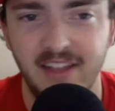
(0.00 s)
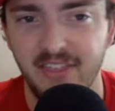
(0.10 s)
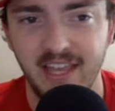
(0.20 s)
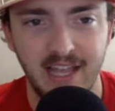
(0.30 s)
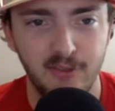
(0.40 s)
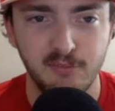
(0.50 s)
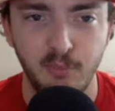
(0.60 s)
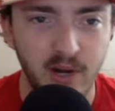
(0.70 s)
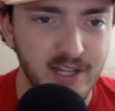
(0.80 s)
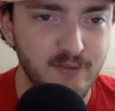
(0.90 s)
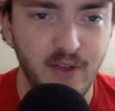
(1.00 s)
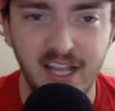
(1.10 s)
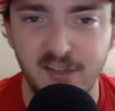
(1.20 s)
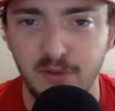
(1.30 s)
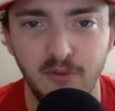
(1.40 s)
I think at this point, as
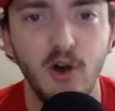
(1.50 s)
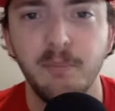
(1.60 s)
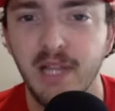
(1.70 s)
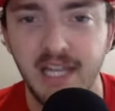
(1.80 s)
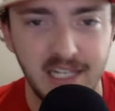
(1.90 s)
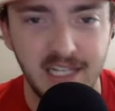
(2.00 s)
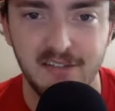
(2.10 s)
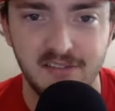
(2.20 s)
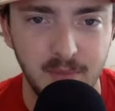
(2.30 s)
fans, we've all played against